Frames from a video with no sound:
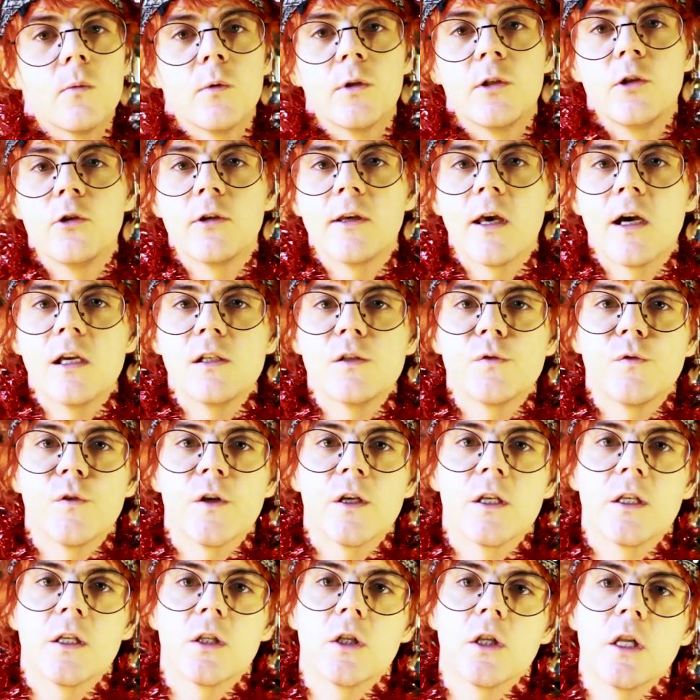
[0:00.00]
What do you guys
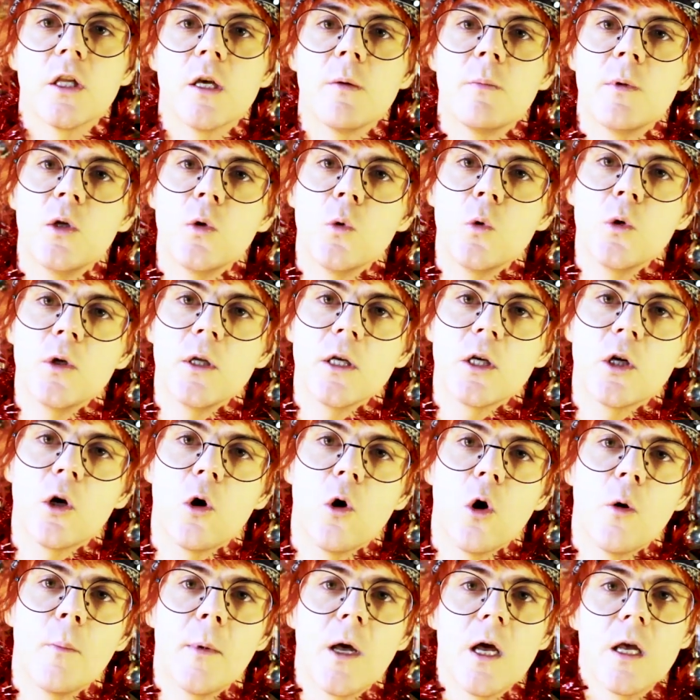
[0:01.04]
think? Let me know in the
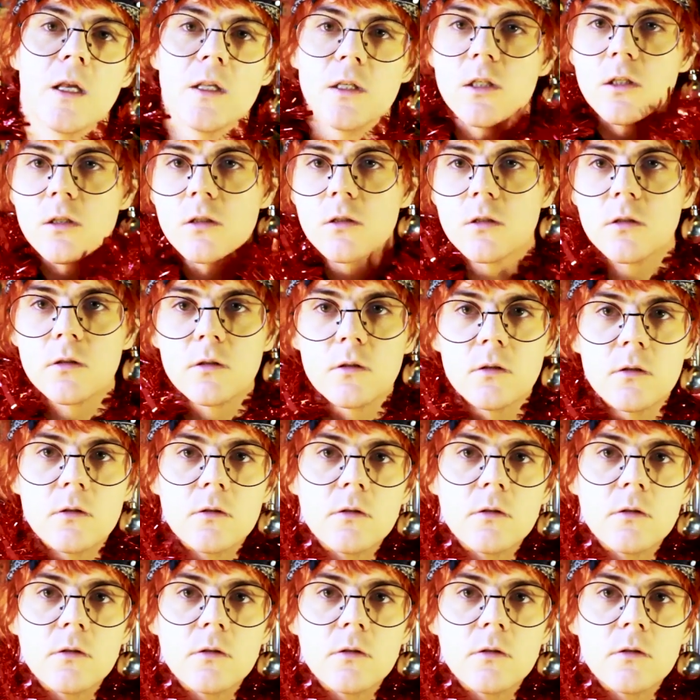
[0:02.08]
comments.